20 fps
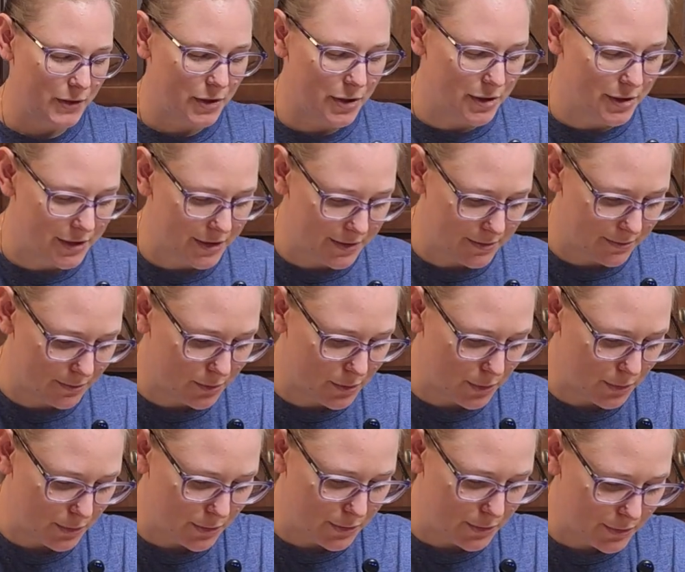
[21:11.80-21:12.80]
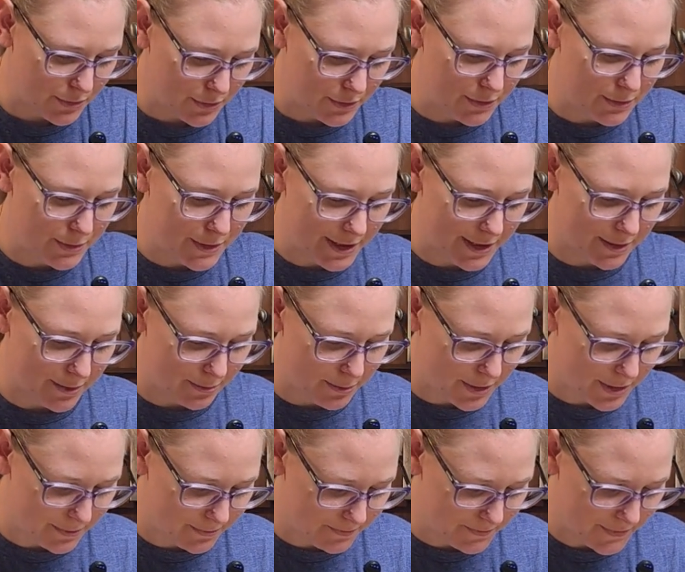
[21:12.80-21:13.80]
cart rolls away,
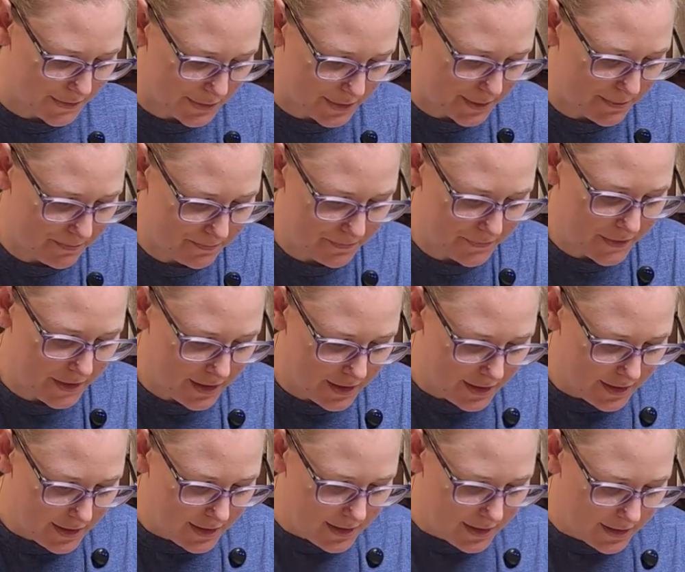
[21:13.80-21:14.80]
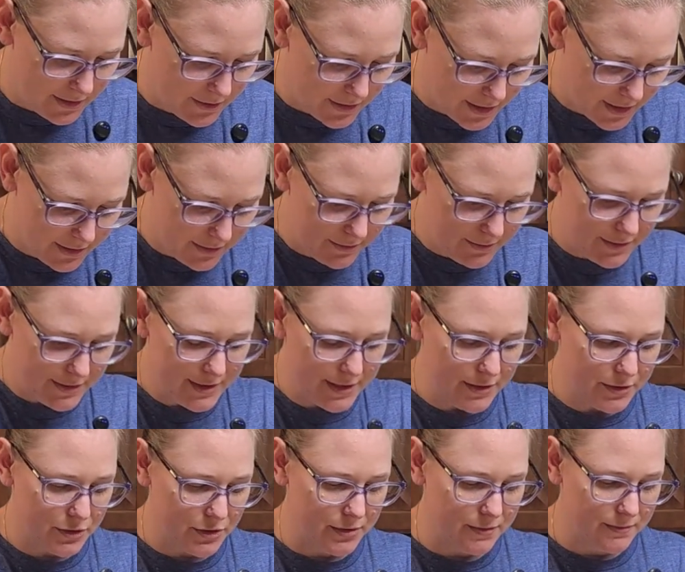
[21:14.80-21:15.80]
but it's right. Okay, it's
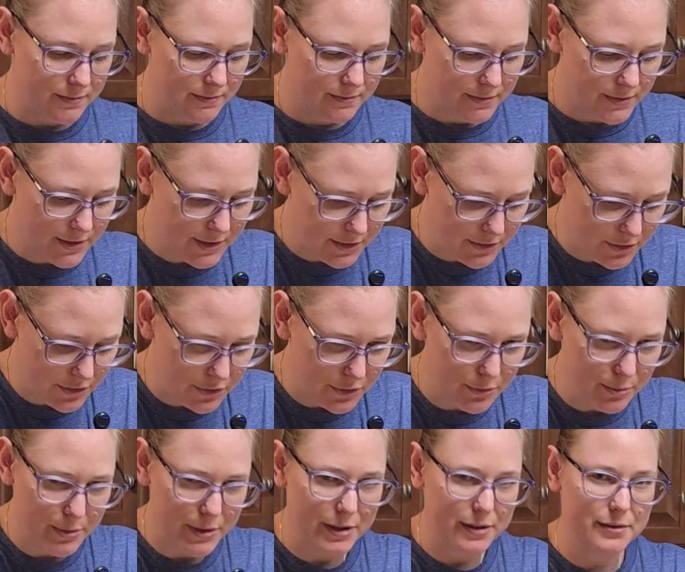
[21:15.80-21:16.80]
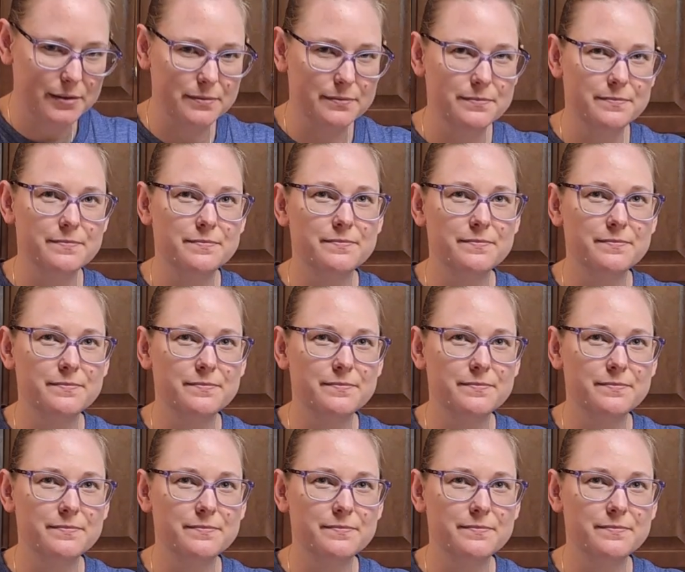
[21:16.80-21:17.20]
not too bad.